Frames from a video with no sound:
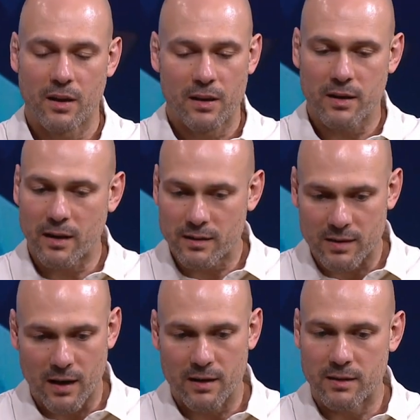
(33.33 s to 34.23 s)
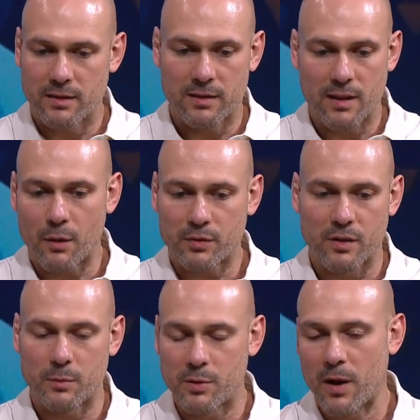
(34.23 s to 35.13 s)
that I decided that was going
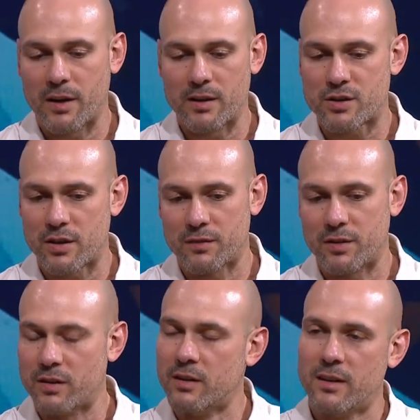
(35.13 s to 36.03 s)
to be my initiative, and